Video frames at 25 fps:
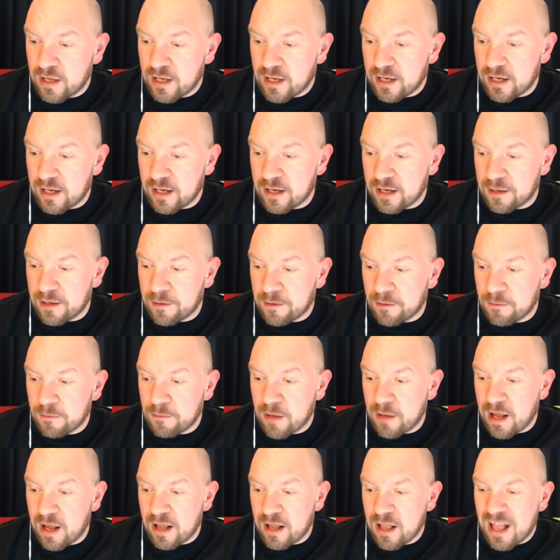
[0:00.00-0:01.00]

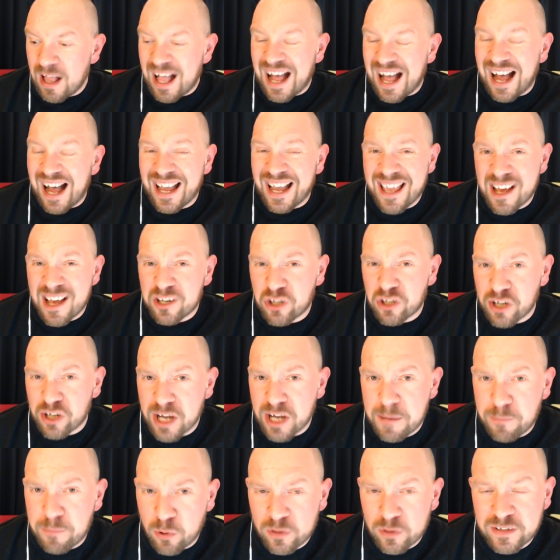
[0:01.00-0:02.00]
I
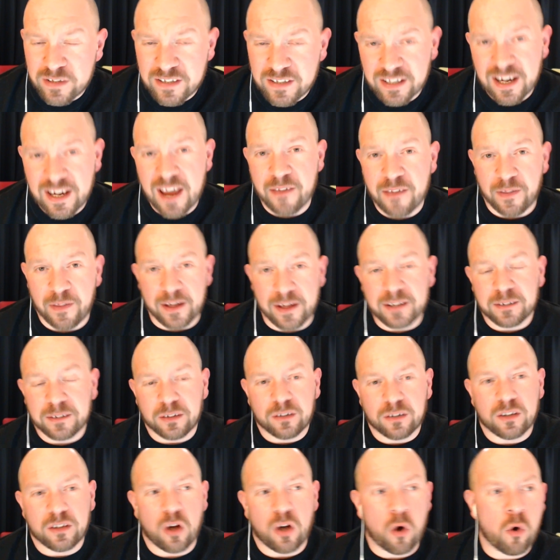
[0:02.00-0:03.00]
actually put together
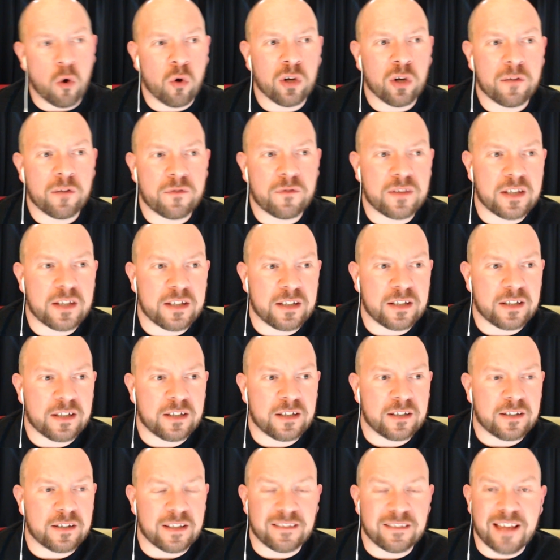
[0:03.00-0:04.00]
all of
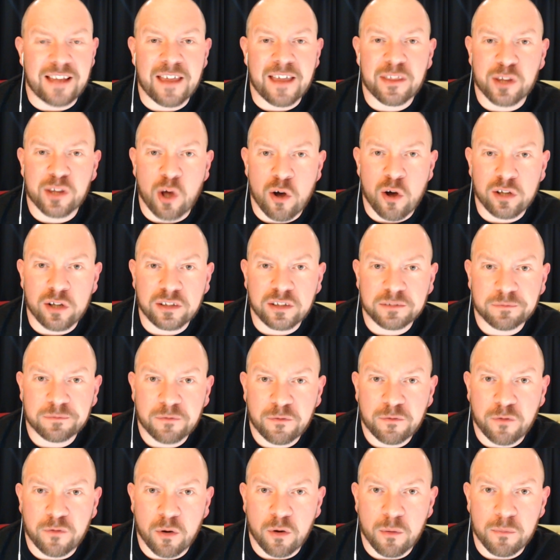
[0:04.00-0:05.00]
the Death Guard
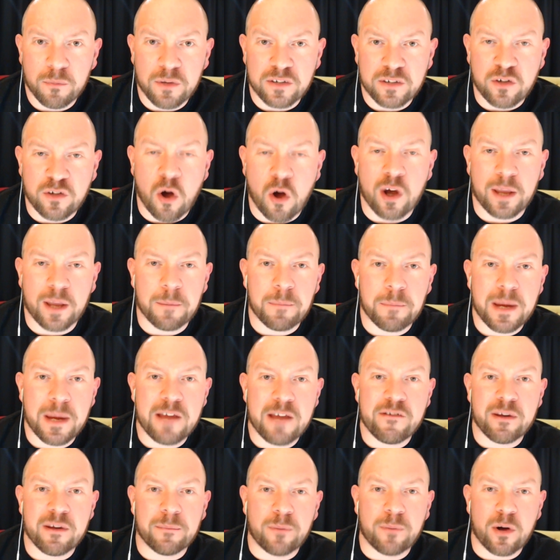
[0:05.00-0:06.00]
from the Dark
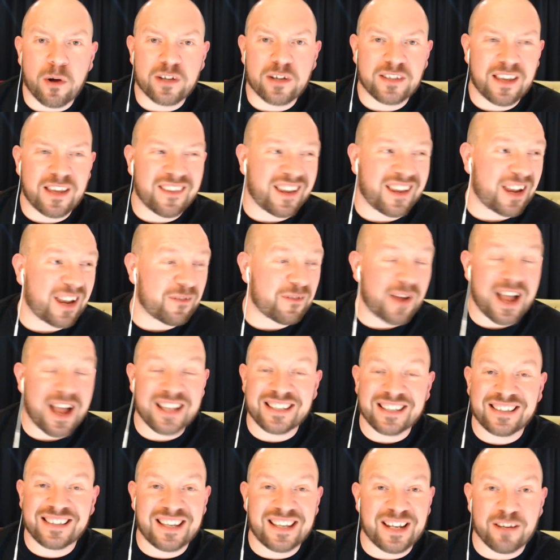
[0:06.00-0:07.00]
Imperium box set that I've
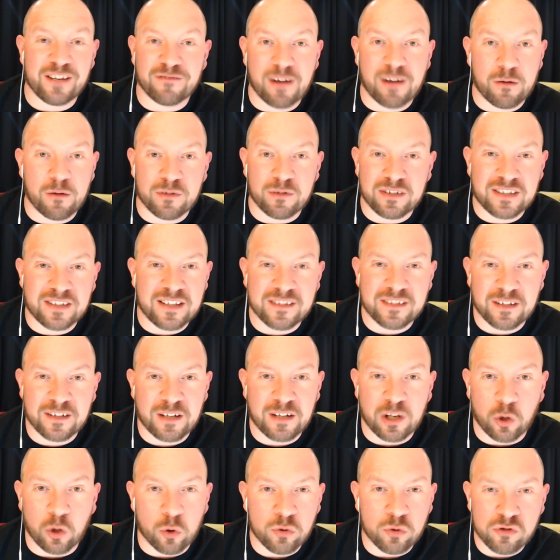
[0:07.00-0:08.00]
had sitting around since it
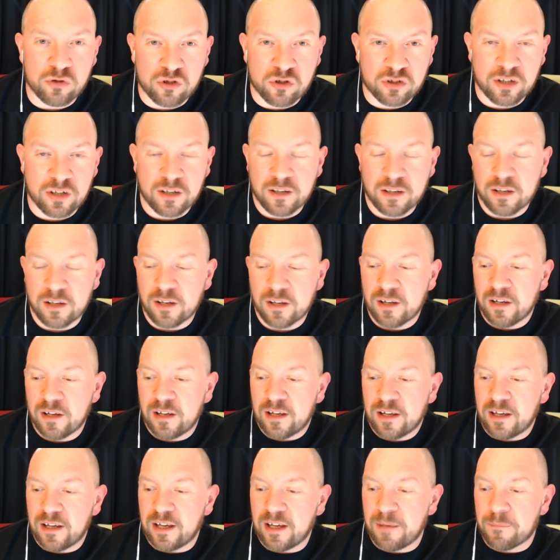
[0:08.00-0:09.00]
launched.
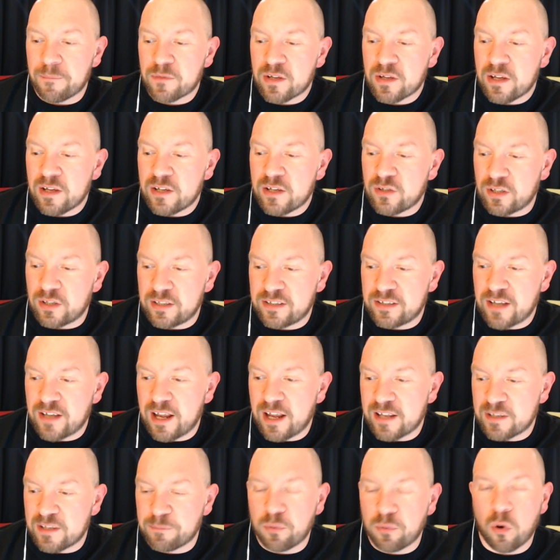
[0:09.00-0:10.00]
So I
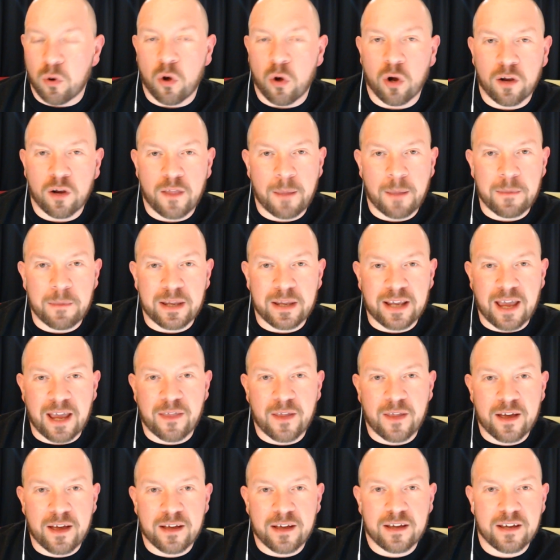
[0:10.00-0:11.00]
decided to put all of them
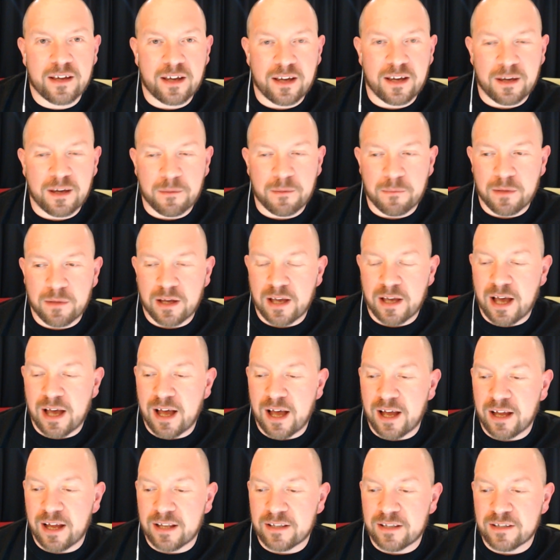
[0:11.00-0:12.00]
together,
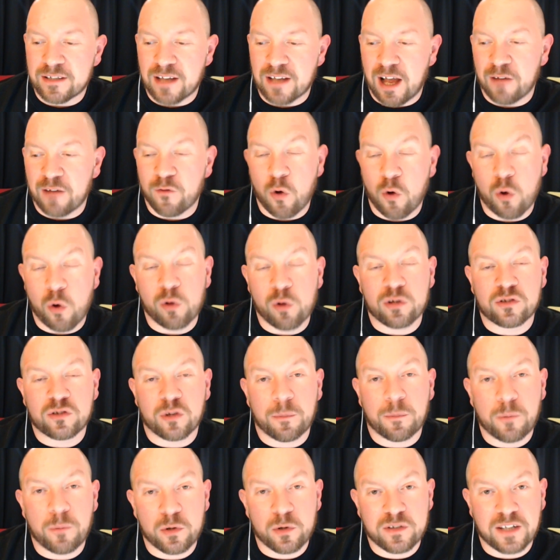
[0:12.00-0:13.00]
and I've also
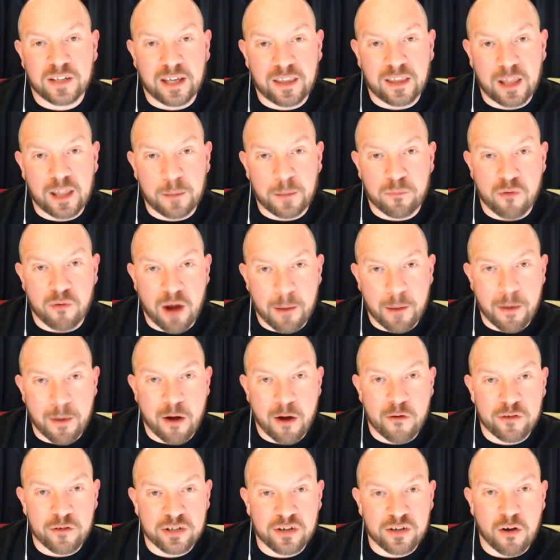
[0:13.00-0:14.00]
put together the
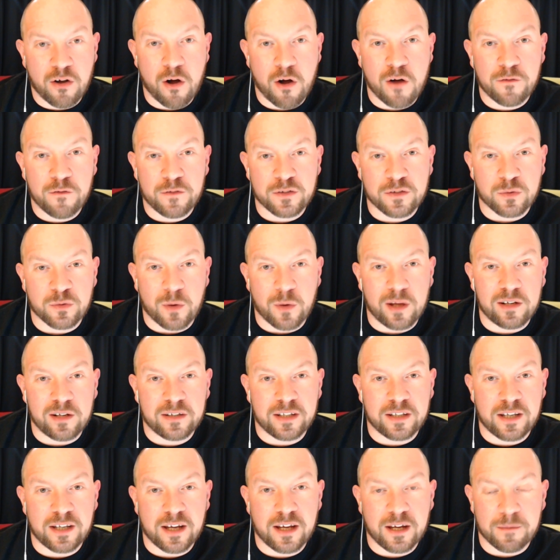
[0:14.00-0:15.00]
Primaris half as well,
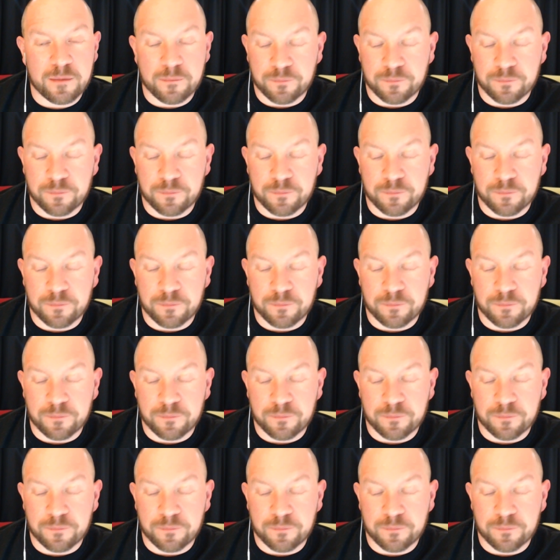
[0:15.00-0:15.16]
the